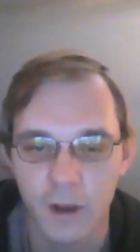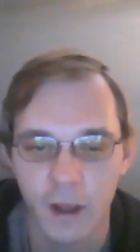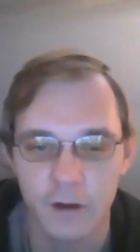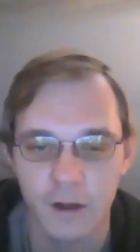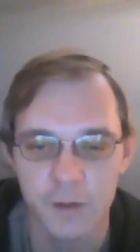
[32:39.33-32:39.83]

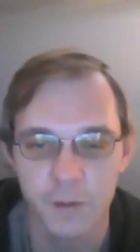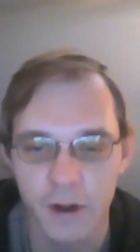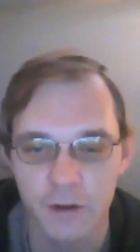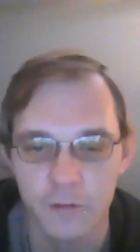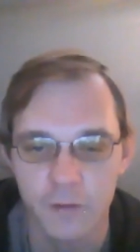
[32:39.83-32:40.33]
And
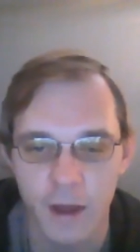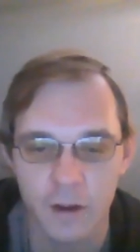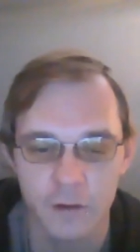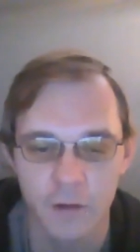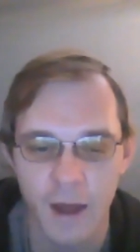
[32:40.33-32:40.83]
anybody
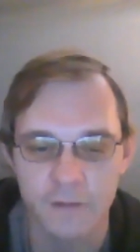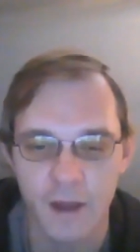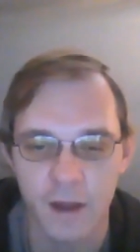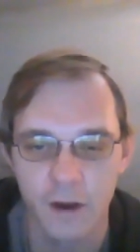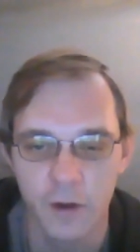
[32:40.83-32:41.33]
who has
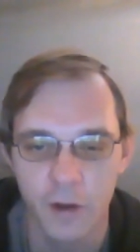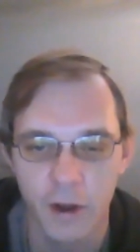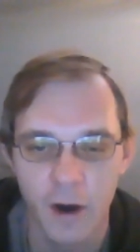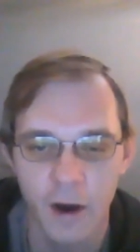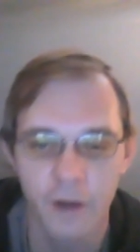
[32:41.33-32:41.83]
that going
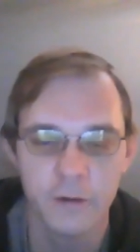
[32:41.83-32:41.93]
on,